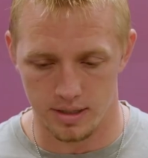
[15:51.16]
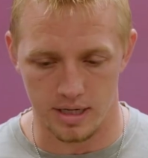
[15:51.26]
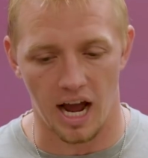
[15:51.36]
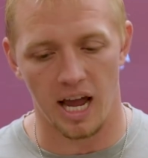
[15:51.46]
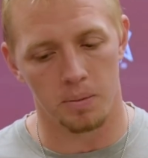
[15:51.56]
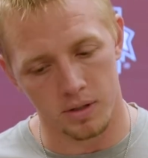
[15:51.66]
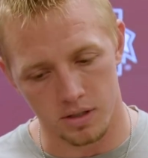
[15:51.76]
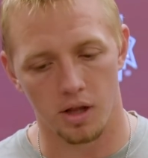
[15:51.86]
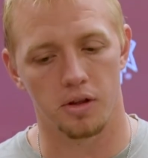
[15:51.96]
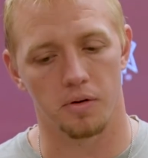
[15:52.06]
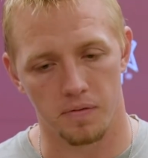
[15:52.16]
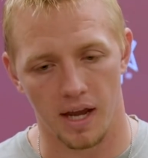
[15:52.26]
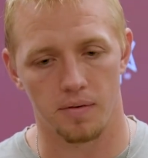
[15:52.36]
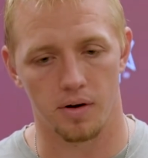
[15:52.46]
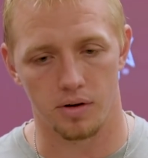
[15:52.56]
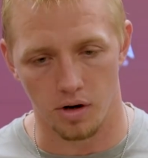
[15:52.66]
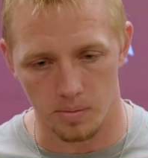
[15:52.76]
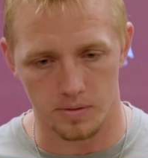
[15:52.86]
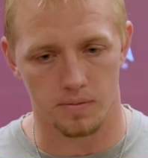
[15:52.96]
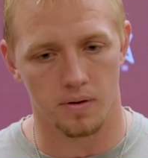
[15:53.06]
time is on their favor in
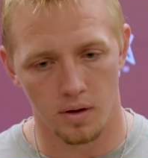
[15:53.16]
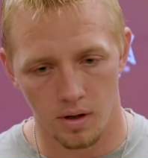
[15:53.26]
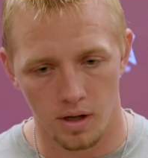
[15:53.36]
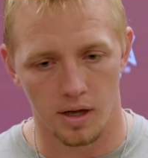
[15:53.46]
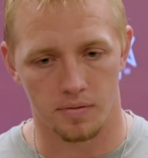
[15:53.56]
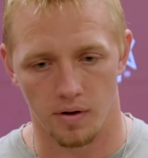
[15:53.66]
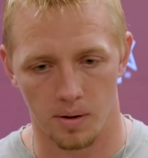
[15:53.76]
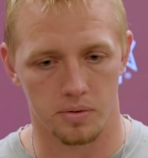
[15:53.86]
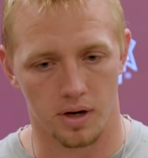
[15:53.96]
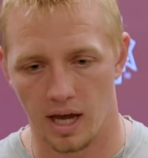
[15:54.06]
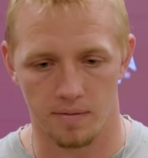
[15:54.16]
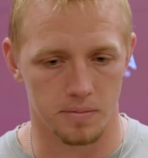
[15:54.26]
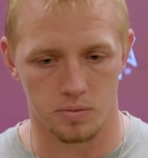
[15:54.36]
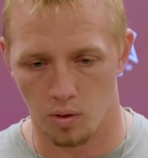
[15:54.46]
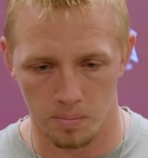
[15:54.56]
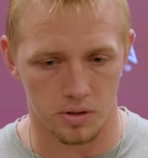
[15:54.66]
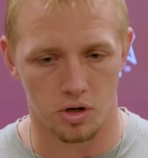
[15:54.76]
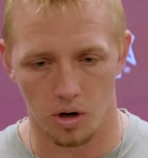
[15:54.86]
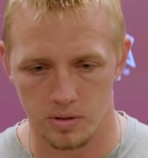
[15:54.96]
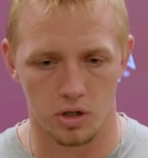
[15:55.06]
terms of if they're able to kind of absorb the
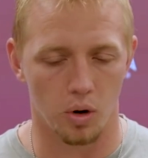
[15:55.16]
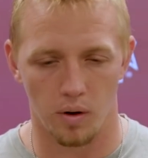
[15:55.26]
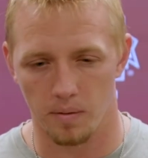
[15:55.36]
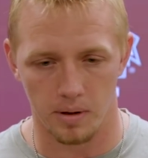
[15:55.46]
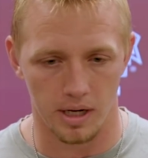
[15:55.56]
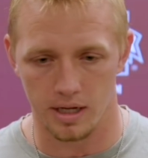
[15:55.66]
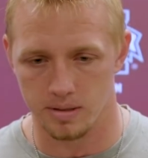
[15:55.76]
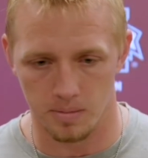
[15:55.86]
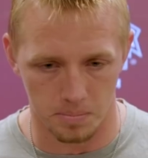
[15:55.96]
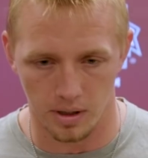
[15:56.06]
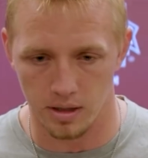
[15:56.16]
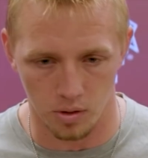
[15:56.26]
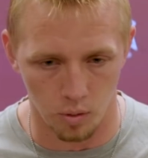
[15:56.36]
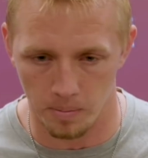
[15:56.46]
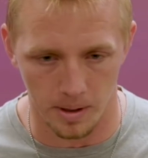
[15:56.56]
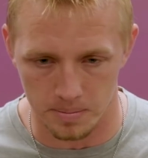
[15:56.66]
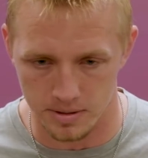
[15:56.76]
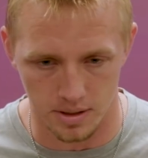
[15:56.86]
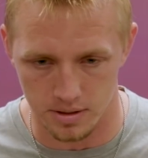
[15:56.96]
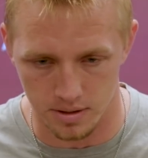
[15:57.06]
terms and know where everybody is. I mean, playing the quarterback
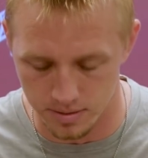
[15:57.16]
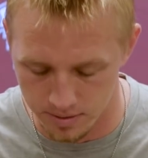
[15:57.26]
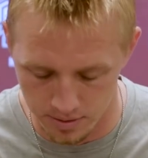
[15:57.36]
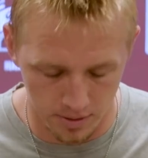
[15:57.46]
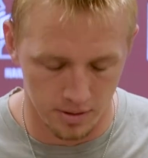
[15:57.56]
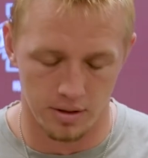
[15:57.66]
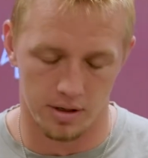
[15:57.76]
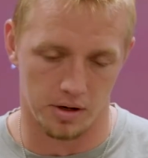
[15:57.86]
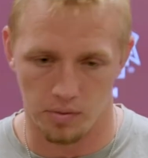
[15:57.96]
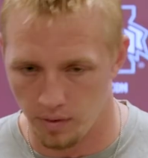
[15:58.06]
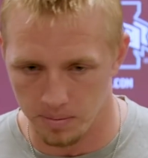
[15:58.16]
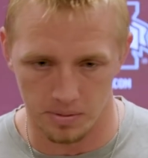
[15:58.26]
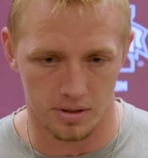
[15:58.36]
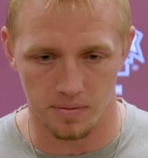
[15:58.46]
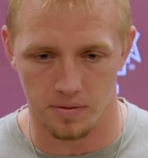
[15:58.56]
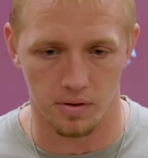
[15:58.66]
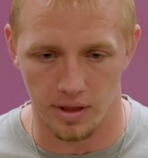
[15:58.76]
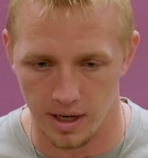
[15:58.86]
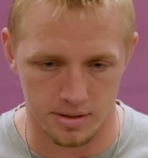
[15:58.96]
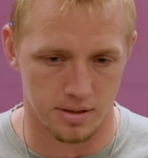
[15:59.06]
position is incredibly difficult
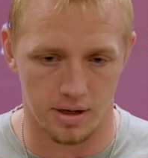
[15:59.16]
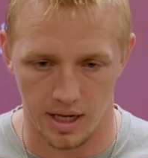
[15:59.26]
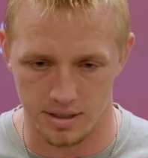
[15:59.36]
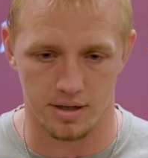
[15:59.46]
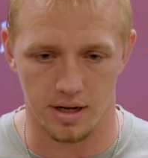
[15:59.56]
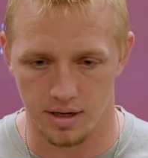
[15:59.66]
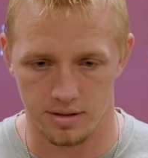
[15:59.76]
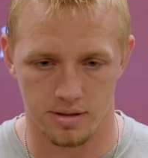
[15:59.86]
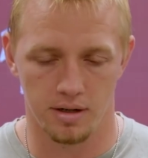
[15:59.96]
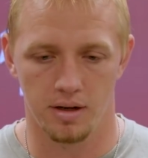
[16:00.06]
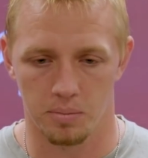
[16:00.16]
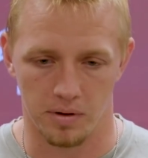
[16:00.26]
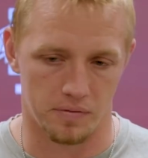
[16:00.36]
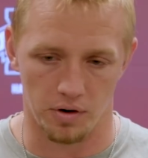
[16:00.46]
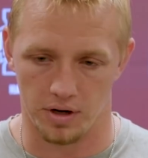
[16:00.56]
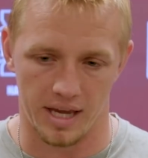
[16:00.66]
as it is. But if you're